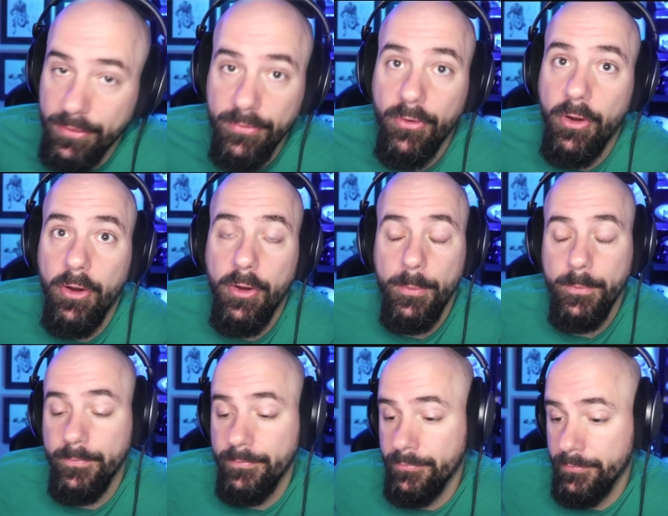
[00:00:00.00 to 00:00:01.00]
of all,
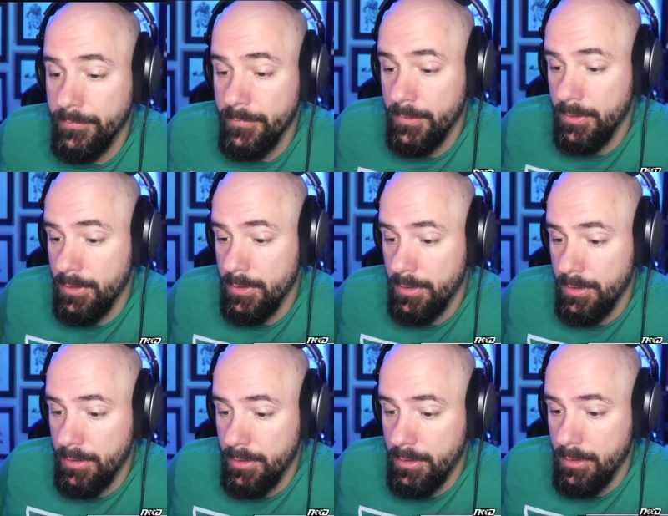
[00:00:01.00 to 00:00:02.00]

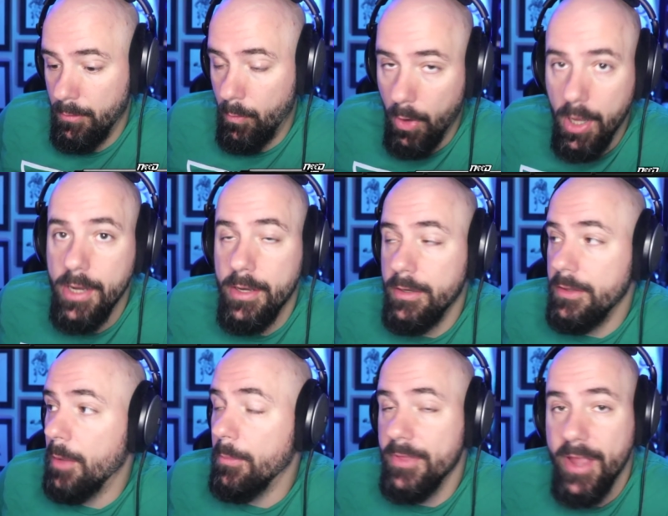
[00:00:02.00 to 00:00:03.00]
one,
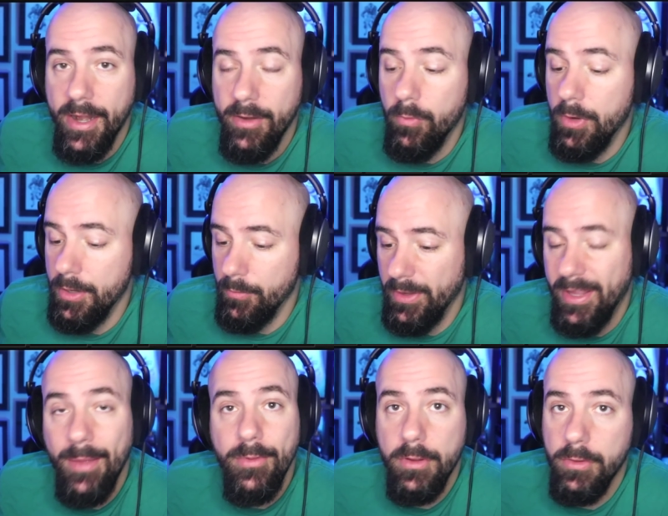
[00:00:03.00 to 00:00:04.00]
number 91, we
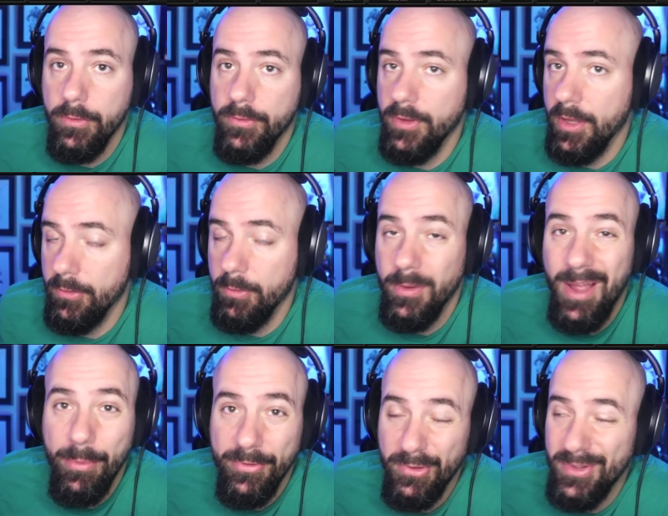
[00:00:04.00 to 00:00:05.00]
came to the conclusion last week,
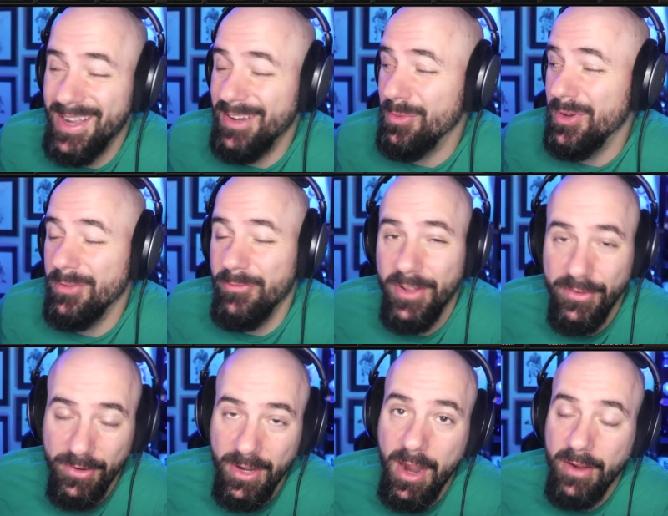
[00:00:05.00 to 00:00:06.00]
episode 91,
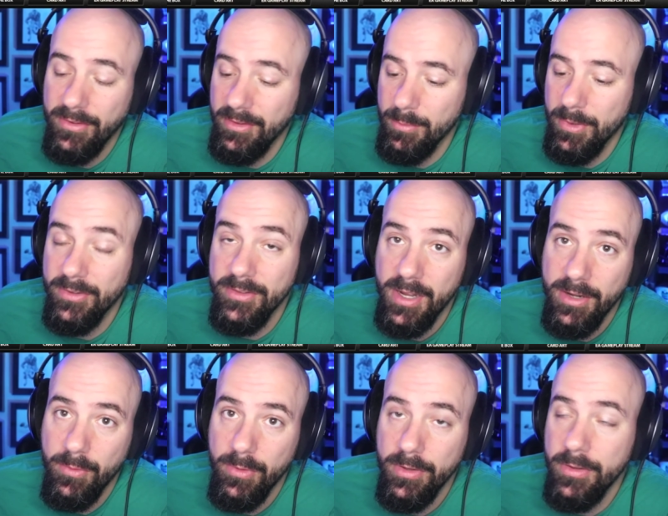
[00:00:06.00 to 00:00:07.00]
Fletcher Cox is the best
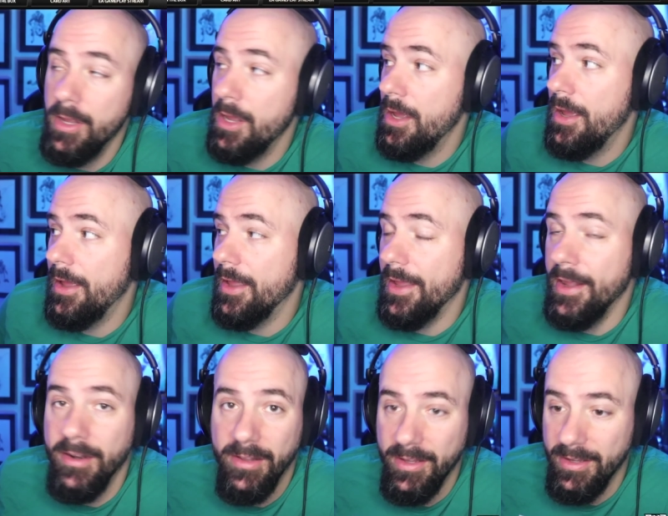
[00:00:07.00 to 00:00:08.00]
91
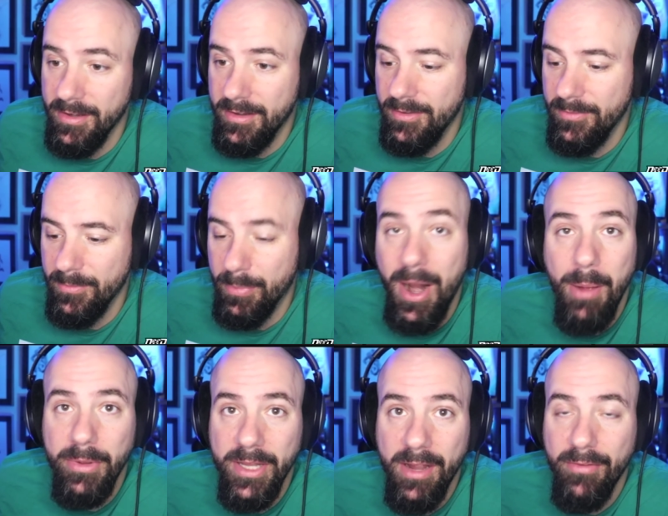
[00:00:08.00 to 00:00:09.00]
in the league,
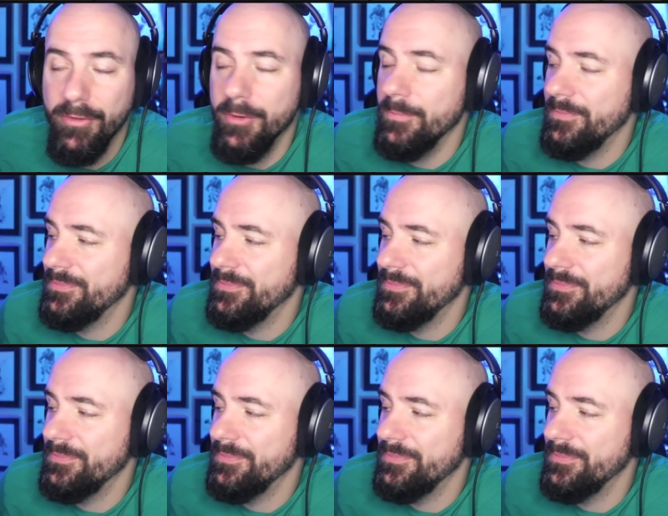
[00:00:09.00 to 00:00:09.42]
probably ever.